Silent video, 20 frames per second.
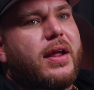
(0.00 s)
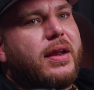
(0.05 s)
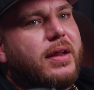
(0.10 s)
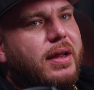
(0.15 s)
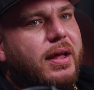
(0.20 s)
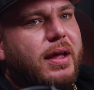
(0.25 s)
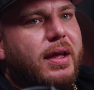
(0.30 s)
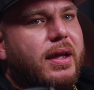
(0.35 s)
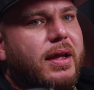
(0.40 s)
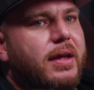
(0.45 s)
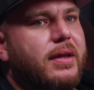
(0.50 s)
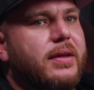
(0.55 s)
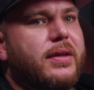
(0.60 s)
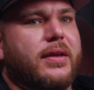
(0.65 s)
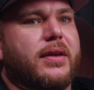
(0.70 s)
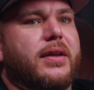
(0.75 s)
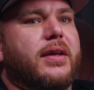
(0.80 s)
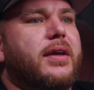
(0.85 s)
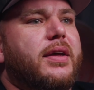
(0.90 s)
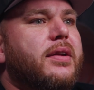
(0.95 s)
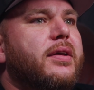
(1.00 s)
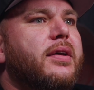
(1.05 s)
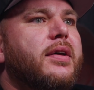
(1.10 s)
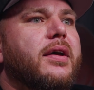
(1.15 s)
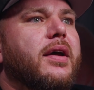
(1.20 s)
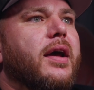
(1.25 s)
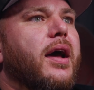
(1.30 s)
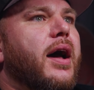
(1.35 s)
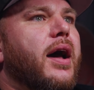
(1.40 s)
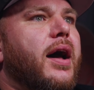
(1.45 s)
day, and then
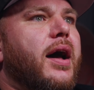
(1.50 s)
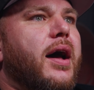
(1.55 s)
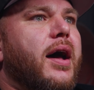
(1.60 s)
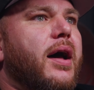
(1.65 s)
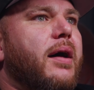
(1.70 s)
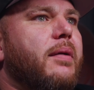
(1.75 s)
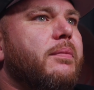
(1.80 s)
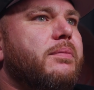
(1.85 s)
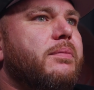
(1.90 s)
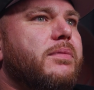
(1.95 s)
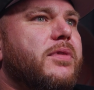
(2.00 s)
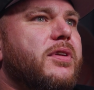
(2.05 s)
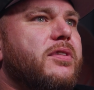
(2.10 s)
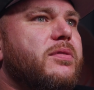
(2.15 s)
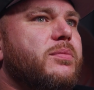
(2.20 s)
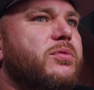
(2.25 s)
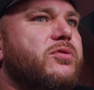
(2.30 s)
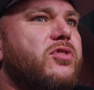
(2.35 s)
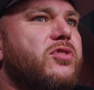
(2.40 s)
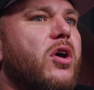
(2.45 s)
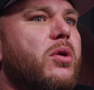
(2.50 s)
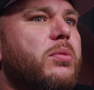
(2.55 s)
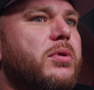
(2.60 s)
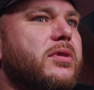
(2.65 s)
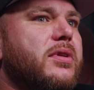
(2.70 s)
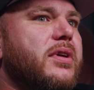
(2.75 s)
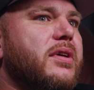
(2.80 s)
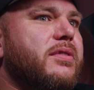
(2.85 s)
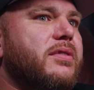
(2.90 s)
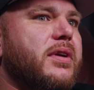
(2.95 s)
did some sober
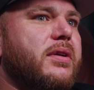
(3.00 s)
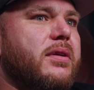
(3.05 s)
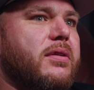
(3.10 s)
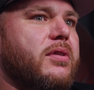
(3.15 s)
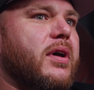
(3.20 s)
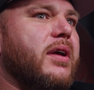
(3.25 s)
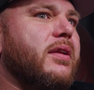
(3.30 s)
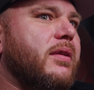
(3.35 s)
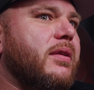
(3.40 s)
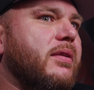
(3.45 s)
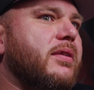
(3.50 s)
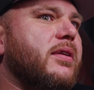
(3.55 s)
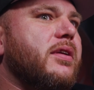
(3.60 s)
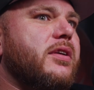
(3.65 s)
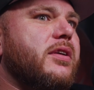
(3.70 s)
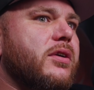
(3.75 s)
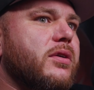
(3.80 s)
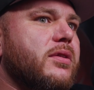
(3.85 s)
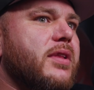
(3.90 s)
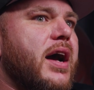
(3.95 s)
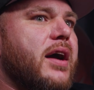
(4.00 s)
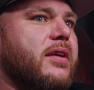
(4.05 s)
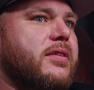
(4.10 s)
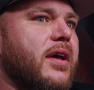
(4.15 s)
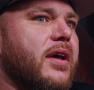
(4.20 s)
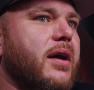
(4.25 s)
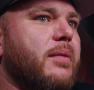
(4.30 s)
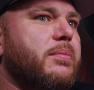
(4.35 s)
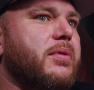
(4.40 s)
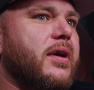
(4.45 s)
living. So I did a year locked
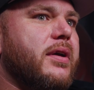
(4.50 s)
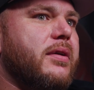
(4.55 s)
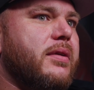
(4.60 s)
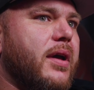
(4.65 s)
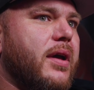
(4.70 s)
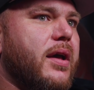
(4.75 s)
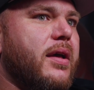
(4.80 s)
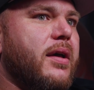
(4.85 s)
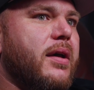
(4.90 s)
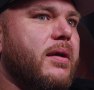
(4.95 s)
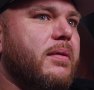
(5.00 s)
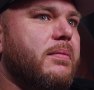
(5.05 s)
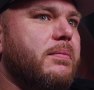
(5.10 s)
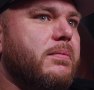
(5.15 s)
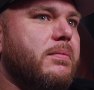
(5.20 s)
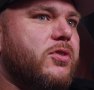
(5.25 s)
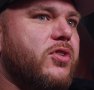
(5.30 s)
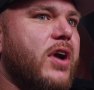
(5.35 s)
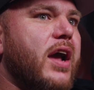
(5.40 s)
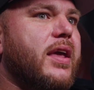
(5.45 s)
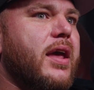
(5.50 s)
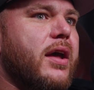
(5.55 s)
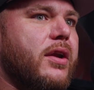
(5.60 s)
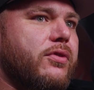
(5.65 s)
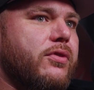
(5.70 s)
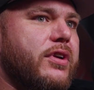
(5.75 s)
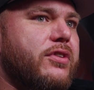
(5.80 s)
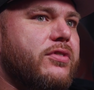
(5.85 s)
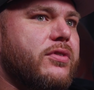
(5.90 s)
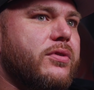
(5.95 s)
up, like Tri-County
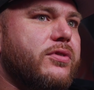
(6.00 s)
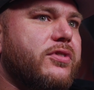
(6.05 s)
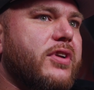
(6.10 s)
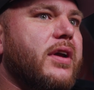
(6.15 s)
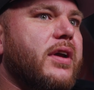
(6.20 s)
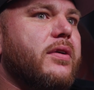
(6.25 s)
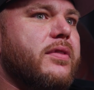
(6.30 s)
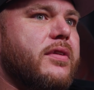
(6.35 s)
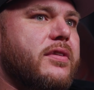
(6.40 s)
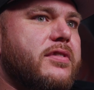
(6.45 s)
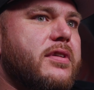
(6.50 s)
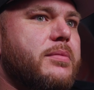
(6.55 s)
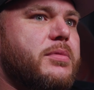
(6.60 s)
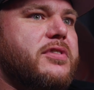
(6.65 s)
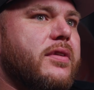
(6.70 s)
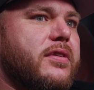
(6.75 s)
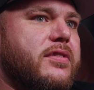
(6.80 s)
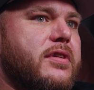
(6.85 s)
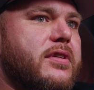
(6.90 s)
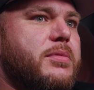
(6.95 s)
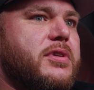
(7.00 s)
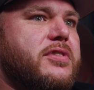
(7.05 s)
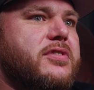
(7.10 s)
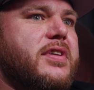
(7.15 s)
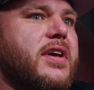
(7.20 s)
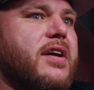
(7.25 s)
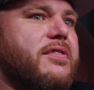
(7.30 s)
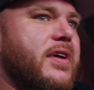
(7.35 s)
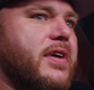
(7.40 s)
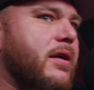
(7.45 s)
Regional Jail, and then CBCF out
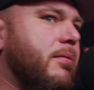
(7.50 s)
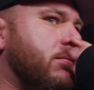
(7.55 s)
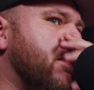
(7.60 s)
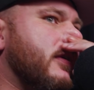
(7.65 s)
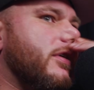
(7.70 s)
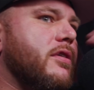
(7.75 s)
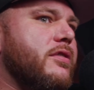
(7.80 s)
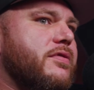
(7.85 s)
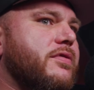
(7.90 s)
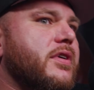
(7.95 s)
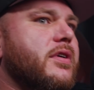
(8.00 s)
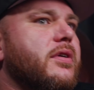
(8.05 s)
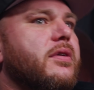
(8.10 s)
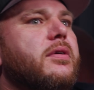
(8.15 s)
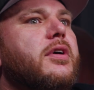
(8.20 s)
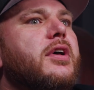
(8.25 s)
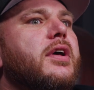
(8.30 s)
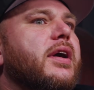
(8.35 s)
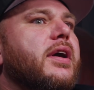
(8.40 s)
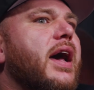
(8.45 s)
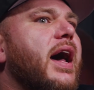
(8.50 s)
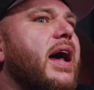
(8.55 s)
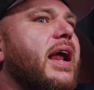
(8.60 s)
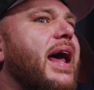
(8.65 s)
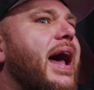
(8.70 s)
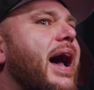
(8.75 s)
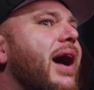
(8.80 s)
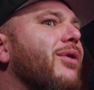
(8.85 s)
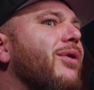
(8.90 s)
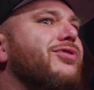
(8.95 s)
in Marysville. Got out,
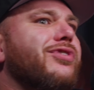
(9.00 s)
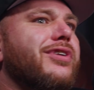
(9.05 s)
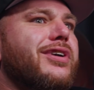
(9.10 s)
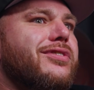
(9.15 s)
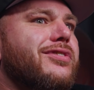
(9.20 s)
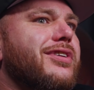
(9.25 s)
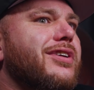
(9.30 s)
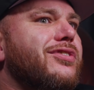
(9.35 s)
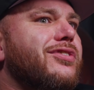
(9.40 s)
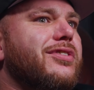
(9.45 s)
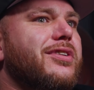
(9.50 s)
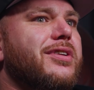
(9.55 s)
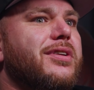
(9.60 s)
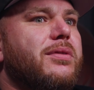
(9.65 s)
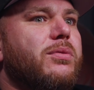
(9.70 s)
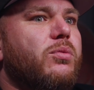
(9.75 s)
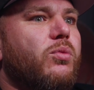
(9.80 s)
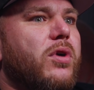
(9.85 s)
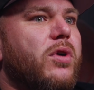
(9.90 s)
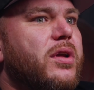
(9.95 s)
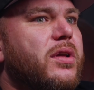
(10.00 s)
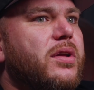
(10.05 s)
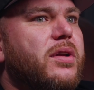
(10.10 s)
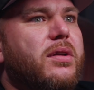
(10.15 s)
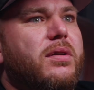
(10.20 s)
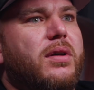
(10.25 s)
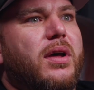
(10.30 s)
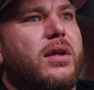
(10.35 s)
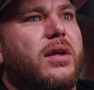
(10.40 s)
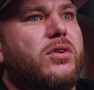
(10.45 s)
transitioned, wanted a
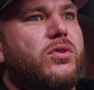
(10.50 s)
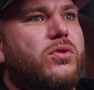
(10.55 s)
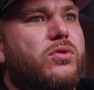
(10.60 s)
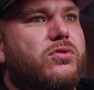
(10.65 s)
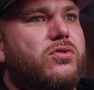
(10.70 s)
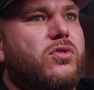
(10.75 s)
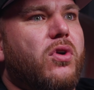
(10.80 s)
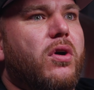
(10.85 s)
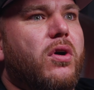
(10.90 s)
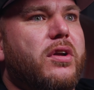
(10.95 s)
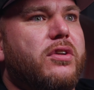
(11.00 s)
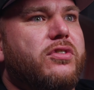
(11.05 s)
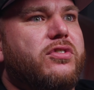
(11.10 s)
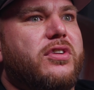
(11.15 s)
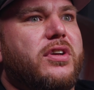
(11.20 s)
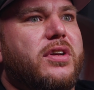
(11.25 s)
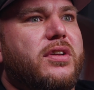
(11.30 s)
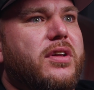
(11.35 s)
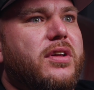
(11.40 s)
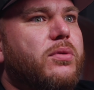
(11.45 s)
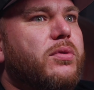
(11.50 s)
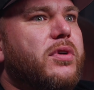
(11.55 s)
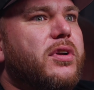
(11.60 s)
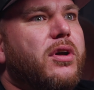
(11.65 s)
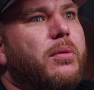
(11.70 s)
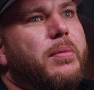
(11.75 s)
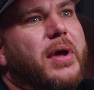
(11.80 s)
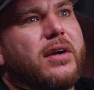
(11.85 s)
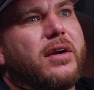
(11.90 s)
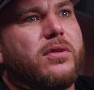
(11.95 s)
new start of shit. Didn't want to go back to
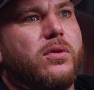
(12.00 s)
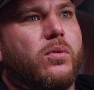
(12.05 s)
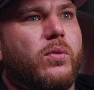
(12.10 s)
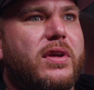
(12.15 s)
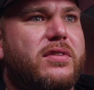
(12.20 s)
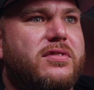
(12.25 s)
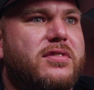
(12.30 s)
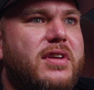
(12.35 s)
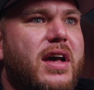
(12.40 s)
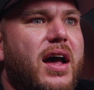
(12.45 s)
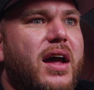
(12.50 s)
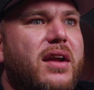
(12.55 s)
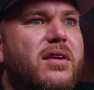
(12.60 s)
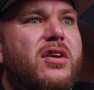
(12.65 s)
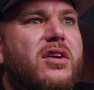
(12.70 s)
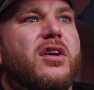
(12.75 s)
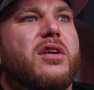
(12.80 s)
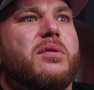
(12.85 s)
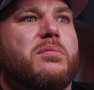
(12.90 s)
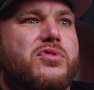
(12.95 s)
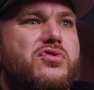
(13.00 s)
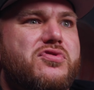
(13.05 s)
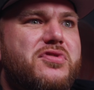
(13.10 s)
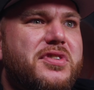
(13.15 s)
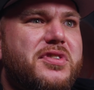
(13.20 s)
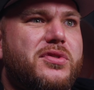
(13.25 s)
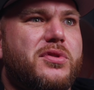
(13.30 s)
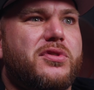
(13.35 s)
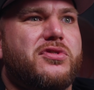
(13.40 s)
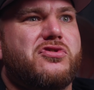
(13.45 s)
the West Side. Moved into a
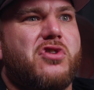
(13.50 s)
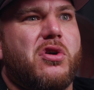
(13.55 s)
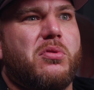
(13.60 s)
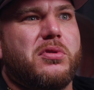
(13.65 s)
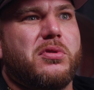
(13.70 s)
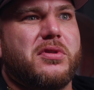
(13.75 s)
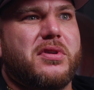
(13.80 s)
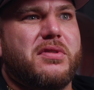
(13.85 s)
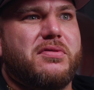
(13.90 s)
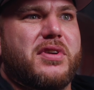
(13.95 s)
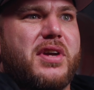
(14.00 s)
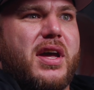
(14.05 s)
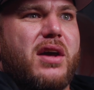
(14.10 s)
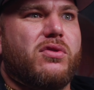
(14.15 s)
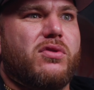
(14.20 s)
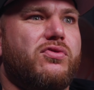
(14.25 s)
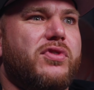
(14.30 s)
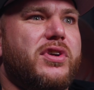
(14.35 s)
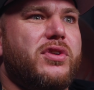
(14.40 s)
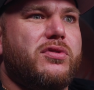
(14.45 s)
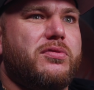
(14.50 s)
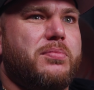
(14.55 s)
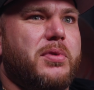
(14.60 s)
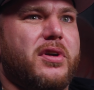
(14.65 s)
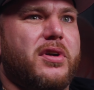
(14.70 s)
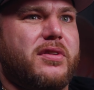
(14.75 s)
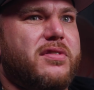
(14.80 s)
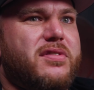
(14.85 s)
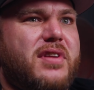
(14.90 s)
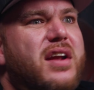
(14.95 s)
sober living out in Reynoldsburg. It's not
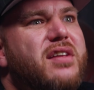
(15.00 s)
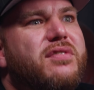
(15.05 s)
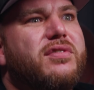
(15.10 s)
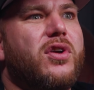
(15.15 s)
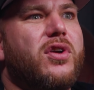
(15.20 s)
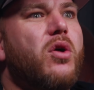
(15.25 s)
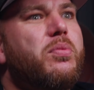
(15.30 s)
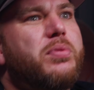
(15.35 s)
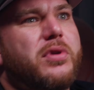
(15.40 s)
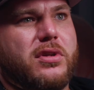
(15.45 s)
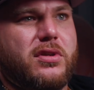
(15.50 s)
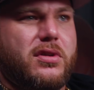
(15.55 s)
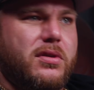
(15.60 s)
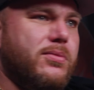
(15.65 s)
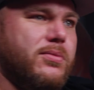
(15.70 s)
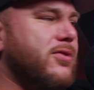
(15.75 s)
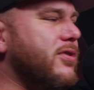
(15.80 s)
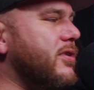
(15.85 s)
even open anymore. Well,